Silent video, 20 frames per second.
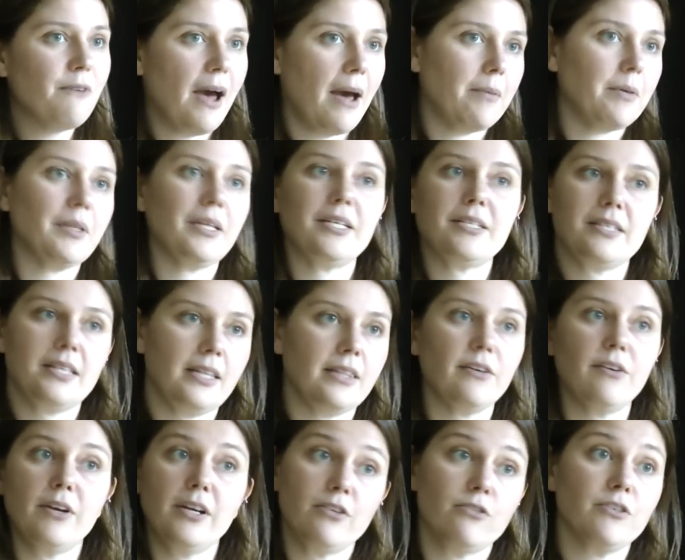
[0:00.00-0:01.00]
fabulous that
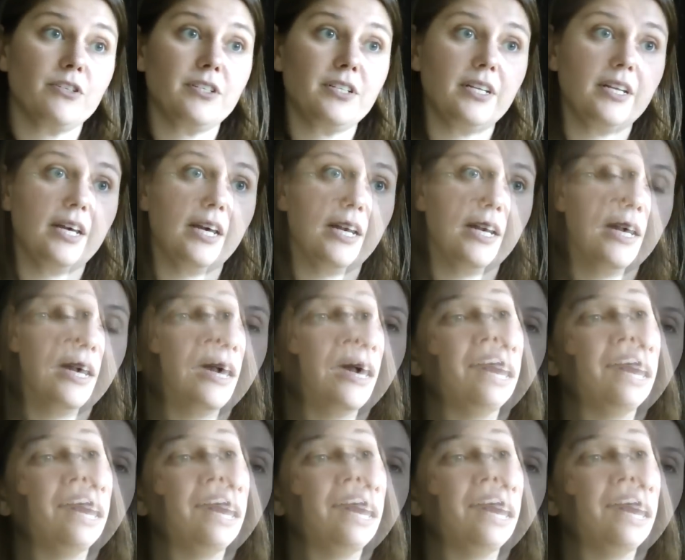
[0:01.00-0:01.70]
they're interested in.